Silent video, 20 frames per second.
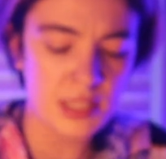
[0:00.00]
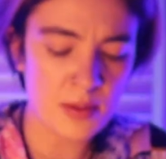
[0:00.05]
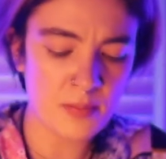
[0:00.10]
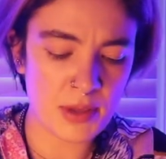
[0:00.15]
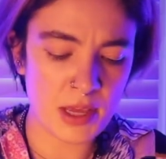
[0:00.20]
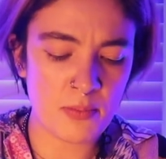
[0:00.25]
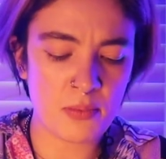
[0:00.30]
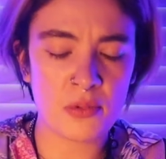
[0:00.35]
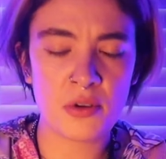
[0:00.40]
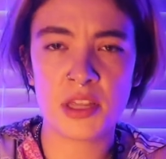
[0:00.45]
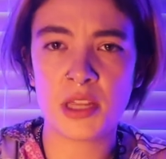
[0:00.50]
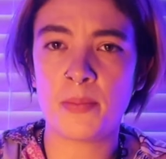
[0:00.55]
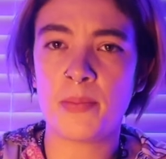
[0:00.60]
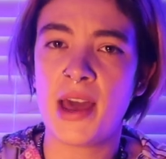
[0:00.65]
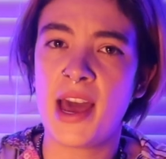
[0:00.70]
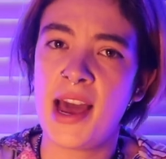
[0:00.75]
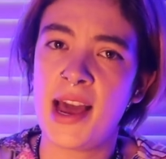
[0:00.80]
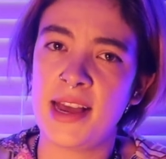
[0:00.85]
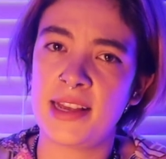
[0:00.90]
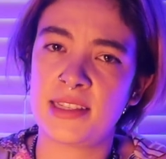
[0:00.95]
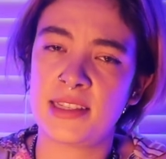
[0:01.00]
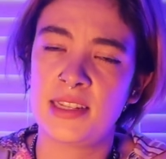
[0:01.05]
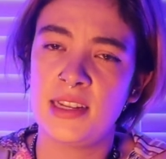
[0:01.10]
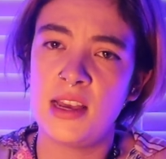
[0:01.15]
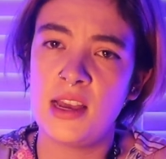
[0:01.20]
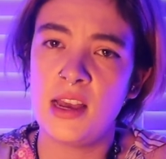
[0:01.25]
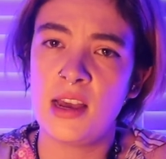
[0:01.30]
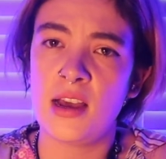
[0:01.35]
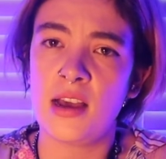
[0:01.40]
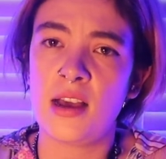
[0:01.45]
than people in the past,
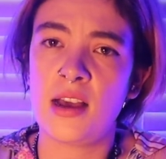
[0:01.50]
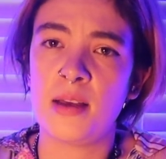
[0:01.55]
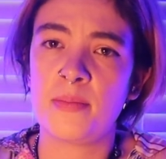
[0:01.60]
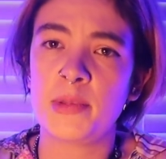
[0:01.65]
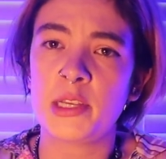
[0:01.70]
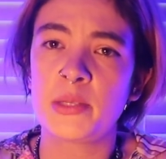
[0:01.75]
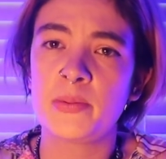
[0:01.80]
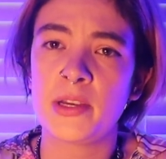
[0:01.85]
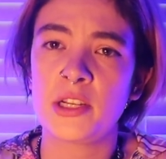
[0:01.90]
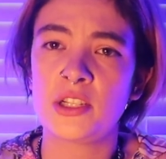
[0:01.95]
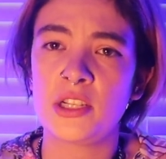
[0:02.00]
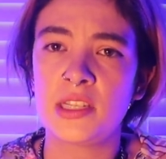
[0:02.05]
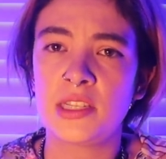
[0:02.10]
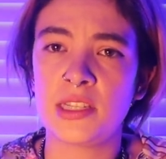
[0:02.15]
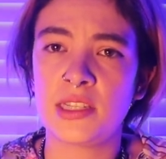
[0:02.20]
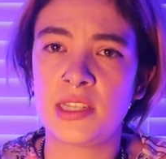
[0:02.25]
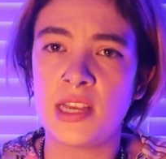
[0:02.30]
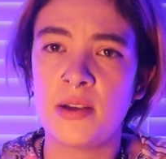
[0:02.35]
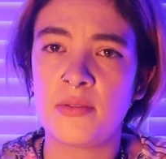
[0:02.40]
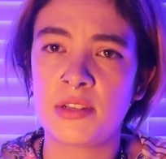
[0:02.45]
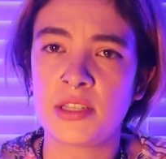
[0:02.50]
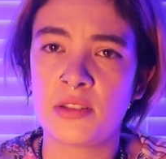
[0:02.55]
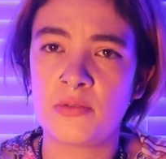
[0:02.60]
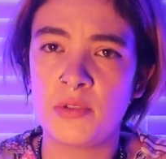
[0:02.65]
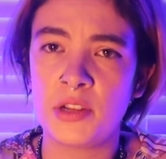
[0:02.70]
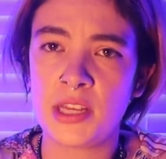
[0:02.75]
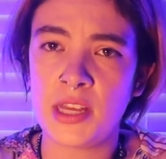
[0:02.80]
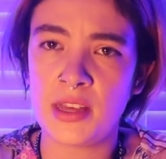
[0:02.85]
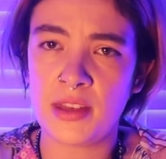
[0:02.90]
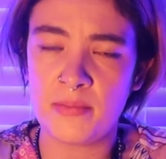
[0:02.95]
especially since that was
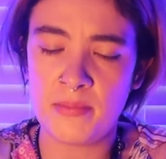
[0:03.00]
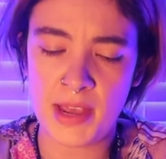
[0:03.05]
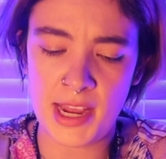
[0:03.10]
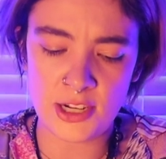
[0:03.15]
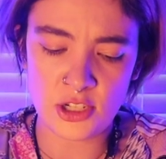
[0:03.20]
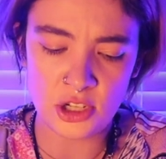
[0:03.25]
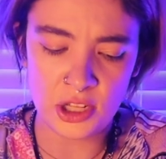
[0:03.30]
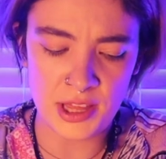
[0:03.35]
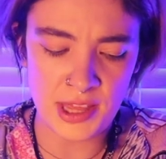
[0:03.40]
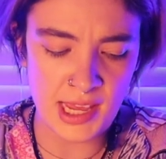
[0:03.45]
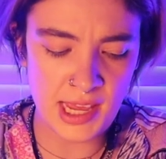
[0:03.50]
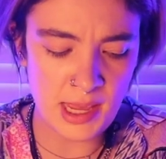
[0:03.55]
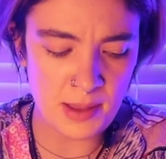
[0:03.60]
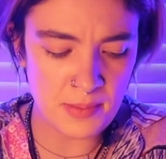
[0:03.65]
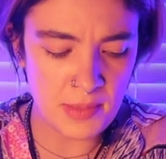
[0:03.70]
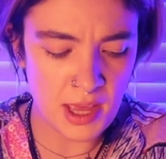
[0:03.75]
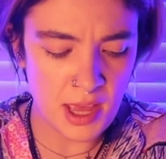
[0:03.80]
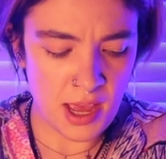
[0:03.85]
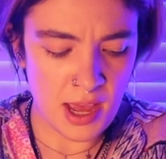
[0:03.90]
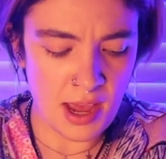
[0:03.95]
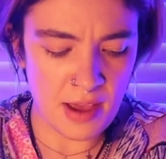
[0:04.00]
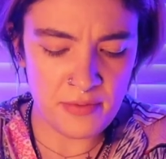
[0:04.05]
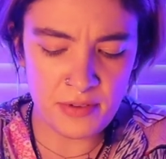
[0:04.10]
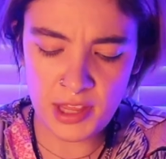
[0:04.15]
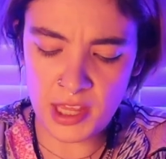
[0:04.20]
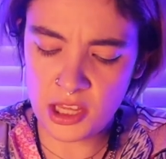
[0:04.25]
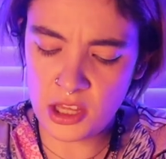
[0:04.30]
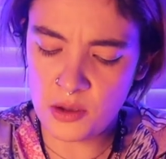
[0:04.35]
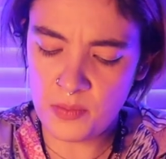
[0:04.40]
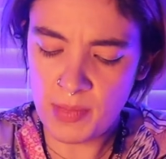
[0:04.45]
really a major theme. I feel
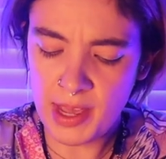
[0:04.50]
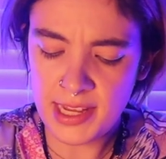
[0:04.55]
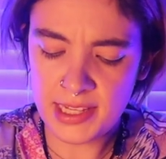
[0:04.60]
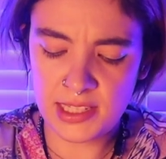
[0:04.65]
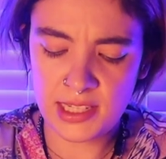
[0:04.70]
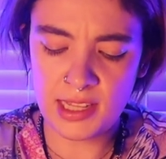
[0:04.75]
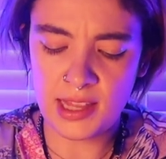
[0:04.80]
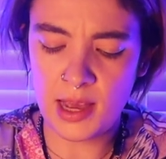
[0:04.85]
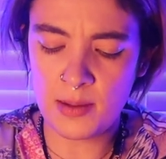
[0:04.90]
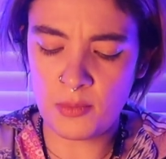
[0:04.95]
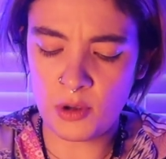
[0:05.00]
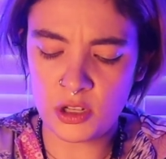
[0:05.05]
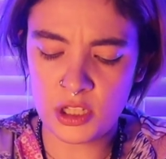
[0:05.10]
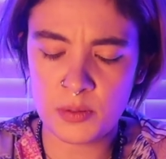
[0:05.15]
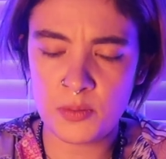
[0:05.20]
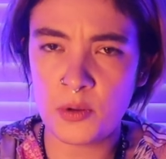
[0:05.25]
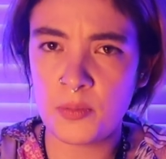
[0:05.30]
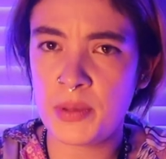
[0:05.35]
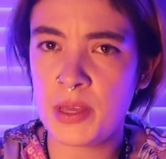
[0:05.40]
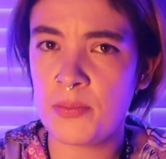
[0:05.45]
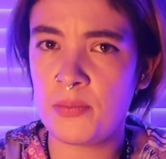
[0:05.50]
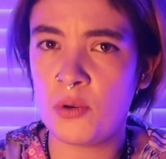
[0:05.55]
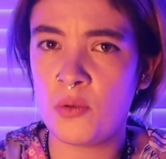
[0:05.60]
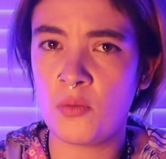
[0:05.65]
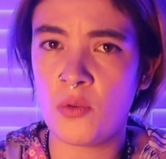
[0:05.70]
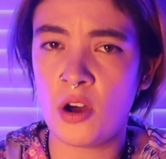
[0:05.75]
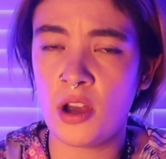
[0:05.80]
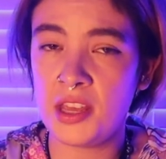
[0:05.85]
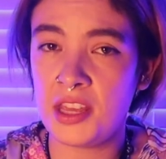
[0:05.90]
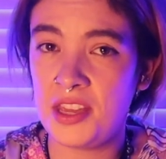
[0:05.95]
like you may see that multiple people
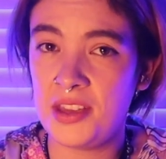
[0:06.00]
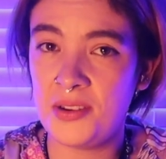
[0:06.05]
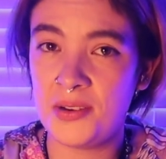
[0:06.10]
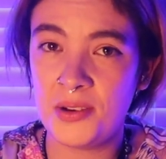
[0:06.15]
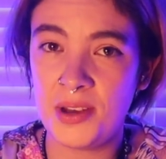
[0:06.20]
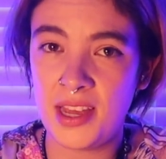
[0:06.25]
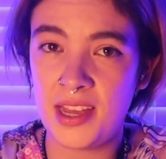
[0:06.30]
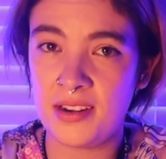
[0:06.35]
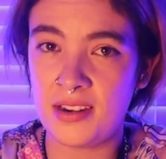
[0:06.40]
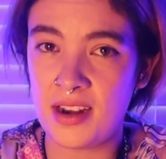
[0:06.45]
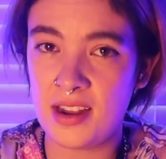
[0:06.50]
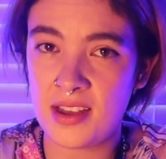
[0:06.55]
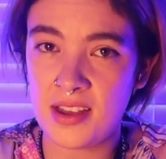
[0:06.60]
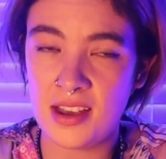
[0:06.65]
want you in